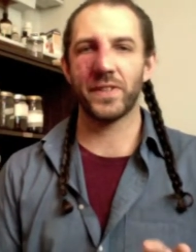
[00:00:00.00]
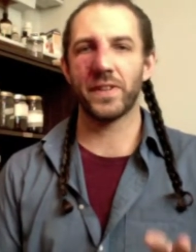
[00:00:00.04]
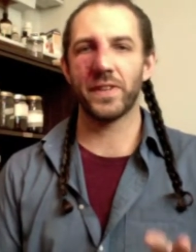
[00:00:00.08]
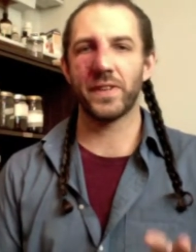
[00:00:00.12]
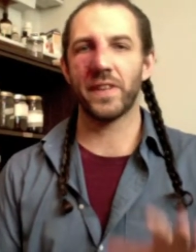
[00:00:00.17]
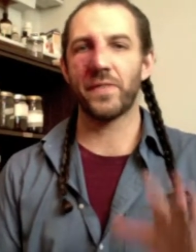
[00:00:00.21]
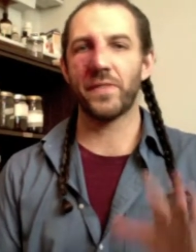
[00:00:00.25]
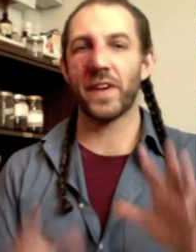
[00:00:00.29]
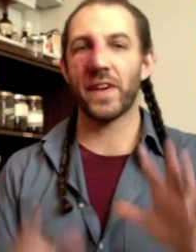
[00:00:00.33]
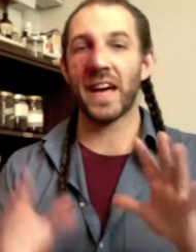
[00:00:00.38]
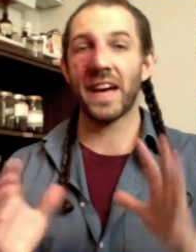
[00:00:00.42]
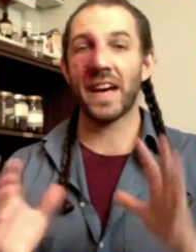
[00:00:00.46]
If you
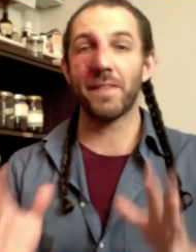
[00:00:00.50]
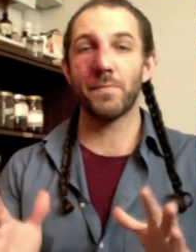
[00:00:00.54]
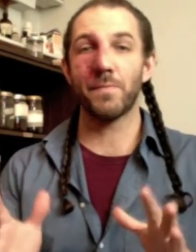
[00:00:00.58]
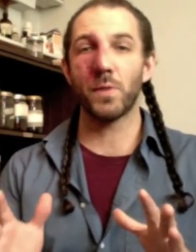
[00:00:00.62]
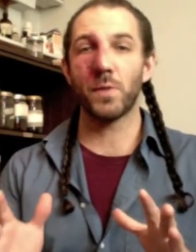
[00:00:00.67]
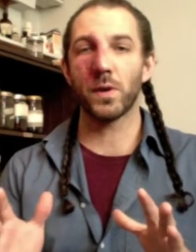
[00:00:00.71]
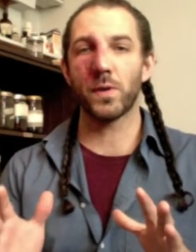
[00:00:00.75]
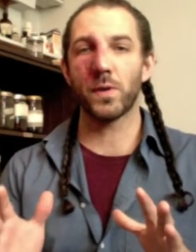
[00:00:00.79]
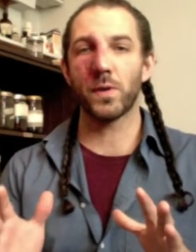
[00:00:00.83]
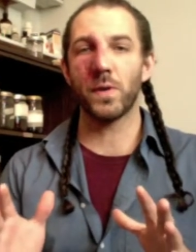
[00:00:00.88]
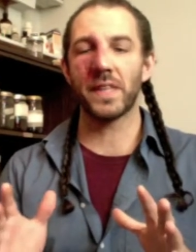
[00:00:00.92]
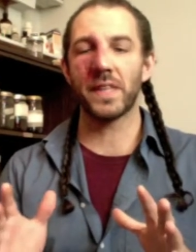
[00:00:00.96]
have more
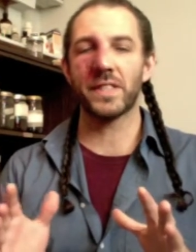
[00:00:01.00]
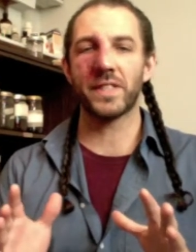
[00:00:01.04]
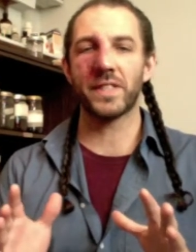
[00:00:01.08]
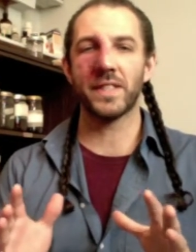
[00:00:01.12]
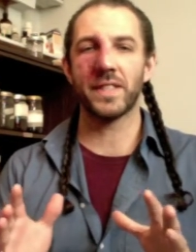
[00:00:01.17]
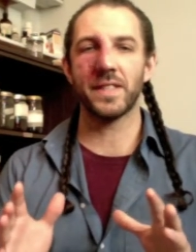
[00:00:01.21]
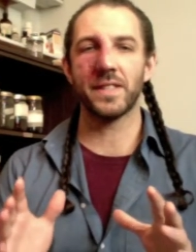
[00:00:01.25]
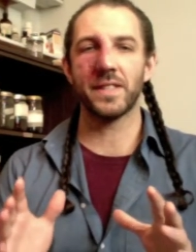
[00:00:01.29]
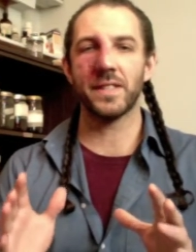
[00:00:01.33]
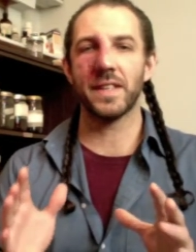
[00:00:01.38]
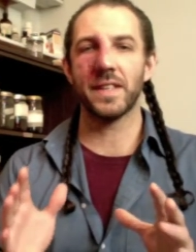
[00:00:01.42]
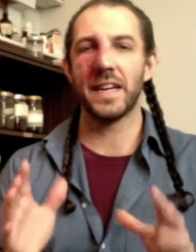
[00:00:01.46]

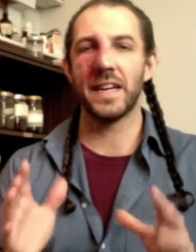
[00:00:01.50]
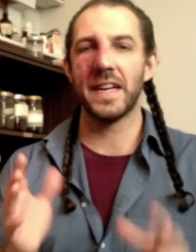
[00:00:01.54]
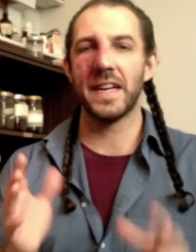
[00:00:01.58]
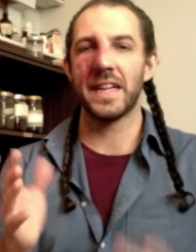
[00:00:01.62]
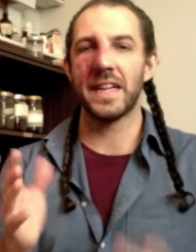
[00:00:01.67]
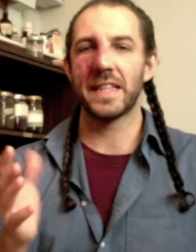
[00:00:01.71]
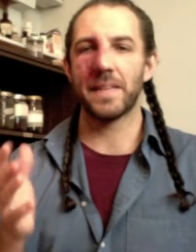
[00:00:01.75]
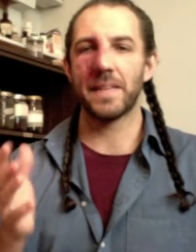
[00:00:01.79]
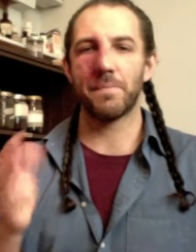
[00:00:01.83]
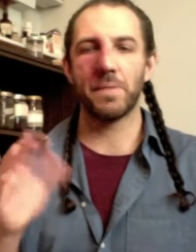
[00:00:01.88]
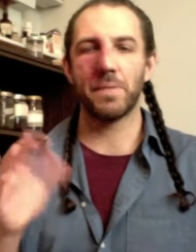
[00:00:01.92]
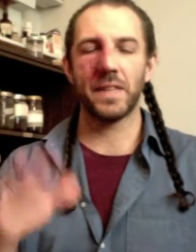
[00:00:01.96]
questions,
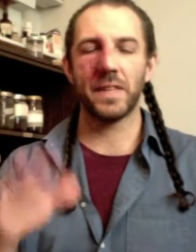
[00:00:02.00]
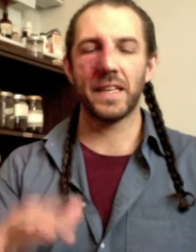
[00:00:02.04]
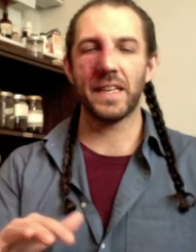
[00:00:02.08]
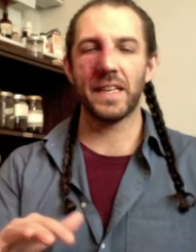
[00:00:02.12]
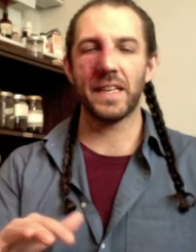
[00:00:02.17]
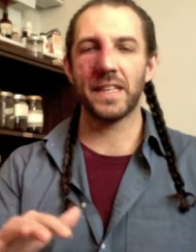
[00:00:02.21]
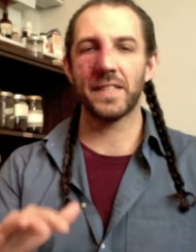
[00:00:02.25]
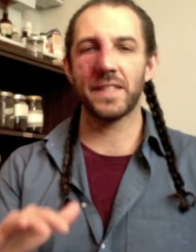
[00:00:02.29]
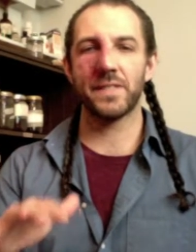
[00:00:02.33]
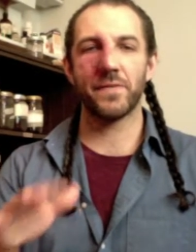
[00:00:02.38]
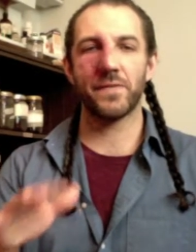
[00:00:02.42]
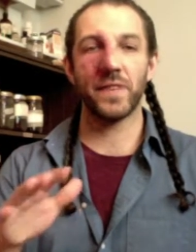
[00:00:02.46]
then
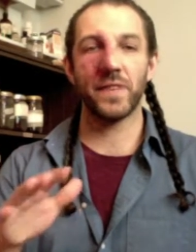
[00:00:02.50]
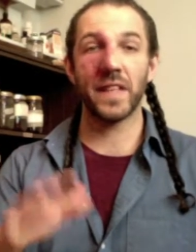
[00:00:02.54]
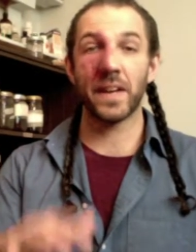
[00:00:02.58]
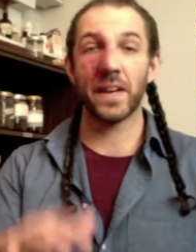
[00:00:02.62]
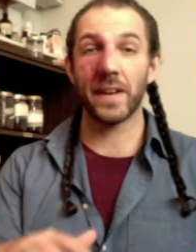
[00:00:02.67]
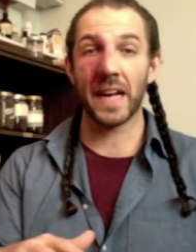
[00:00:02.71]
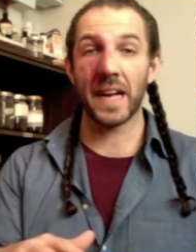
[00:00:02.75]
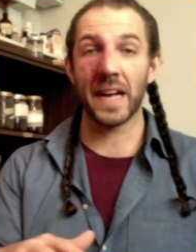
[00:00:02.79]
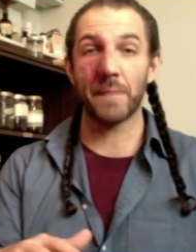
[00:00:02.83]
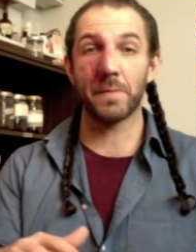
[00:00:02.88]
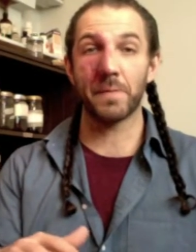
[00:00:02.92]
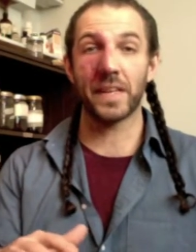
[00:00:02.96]
please fill out an
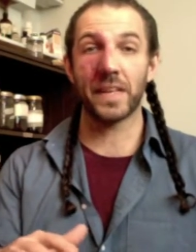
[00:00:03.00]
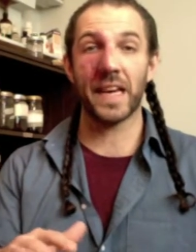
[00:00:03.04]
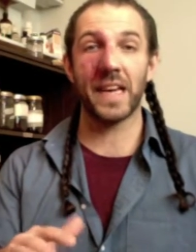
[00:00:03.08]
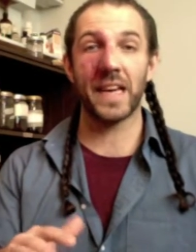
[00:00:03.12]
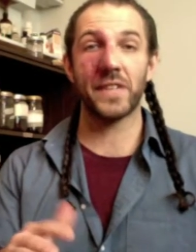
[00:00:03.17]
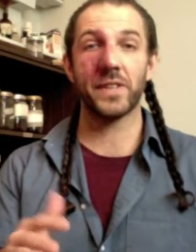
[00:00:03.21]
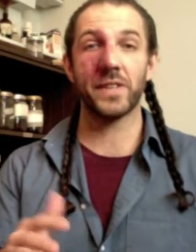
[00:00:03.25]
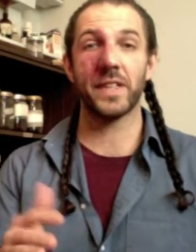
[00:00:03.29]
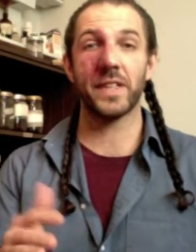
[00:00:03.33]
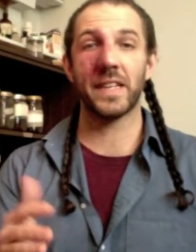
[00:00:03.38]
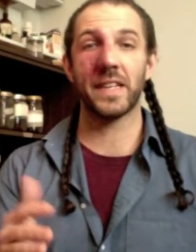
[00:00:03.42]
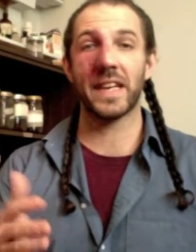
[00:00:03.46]

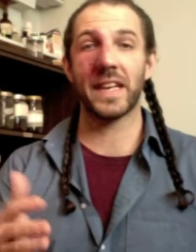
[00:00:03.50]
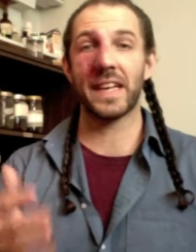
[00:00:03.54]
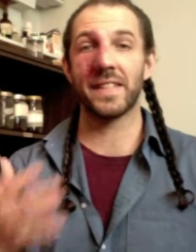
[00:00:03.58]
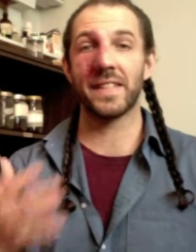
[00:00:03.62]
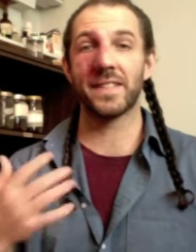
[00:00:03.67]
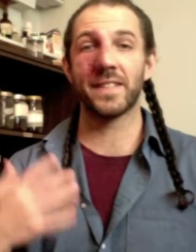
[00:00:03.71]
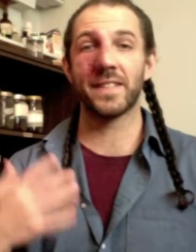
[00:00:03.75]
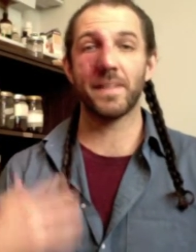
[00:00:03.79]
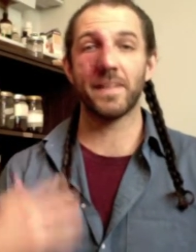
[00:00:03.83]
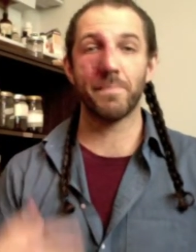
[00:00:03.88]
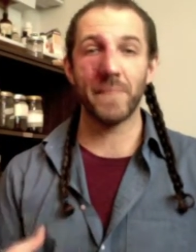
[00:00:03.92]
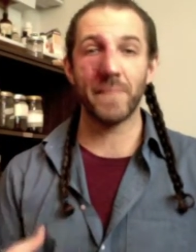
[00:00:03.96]
application and
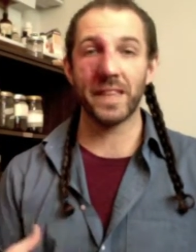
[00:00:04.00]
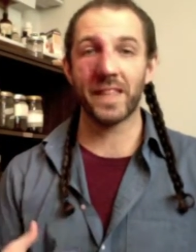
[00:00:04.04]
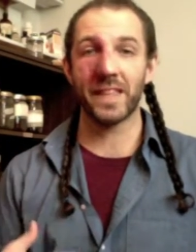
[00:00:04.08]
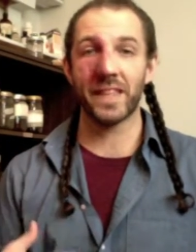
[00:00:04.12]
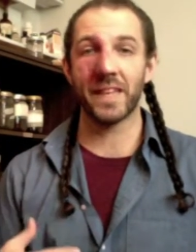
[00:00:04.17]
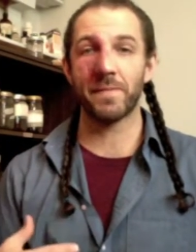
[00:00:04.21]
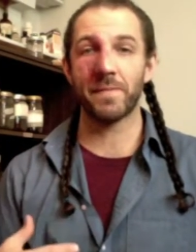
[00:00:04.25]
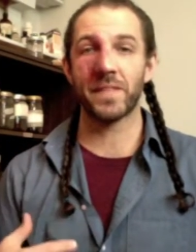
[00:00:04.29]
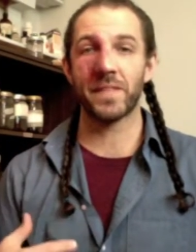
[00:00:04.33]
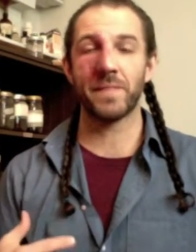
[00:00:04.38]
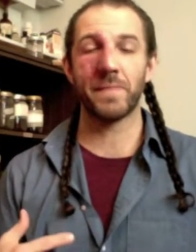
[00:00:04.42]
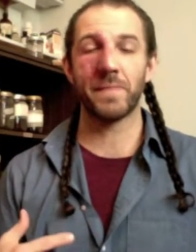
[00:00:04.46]
submit them
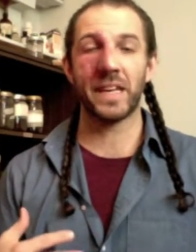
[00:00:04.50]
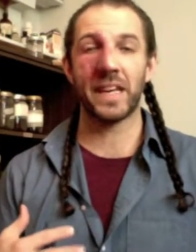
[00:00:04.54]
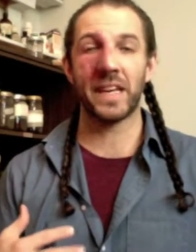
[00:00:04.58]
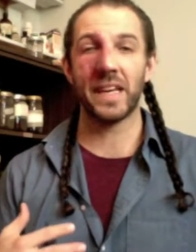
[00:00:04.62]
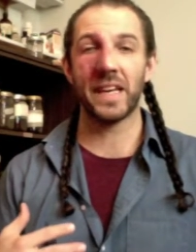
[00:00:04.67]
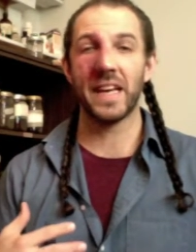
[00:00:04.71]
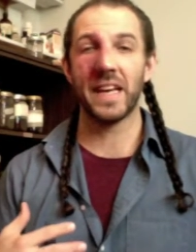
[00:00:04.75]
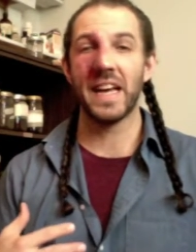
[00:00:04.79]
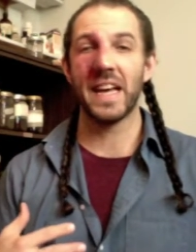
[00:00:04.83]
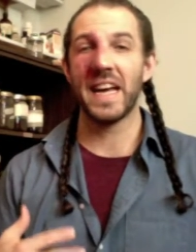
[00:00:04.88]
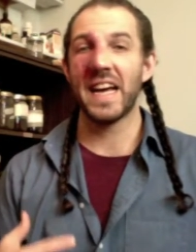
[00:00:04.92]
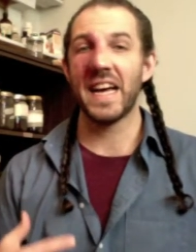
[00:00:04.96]
to me,
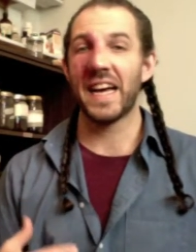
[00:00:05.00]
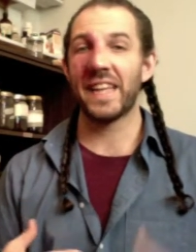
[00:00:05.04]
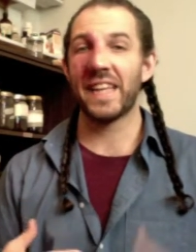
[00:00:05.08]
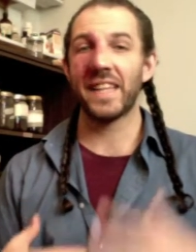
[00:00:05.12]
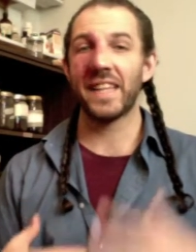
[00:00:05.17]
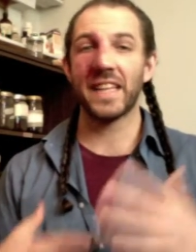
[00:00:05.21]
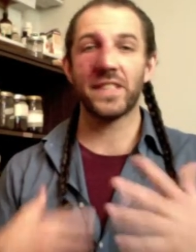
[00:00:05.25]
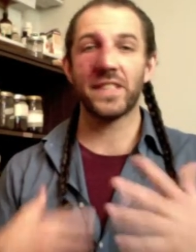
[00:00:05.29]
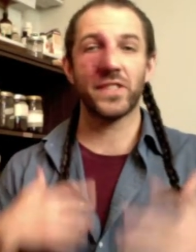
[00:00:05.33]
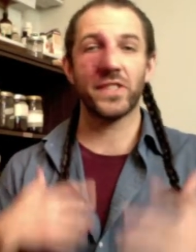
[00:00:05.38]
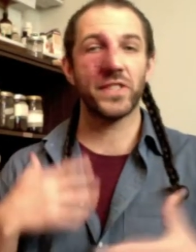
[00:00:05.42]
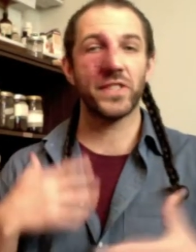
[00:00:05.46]
and
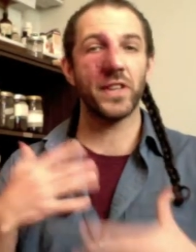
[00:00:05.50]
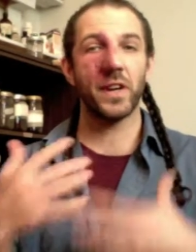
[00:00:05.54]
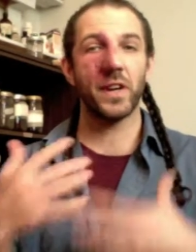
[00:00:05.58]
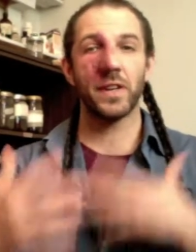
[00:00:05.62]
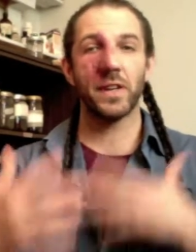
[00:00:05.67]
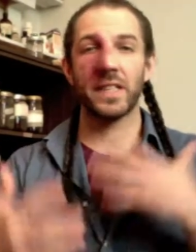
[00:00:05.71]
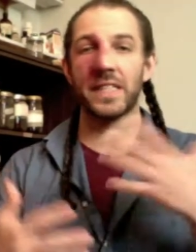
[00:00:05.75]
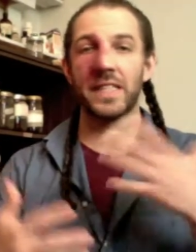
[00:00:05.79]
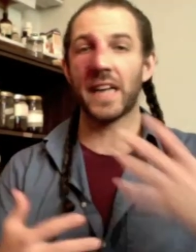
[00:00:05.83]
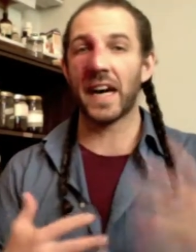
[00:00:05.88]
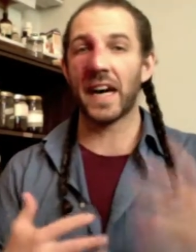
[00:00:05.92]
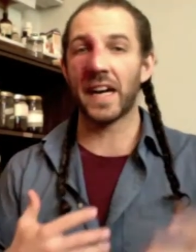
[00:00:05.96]
let's start a
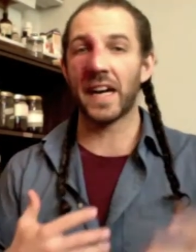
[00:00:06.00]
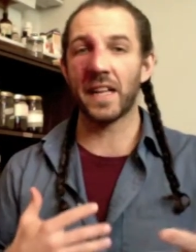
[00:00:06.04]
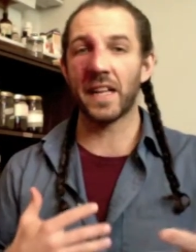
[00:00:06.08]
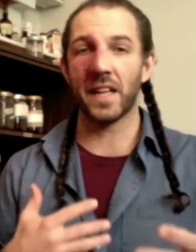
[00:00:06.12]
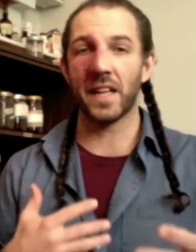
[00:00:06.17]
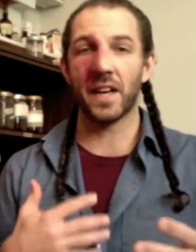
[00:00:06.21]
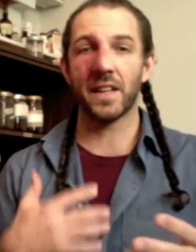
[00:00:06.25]
dialogue.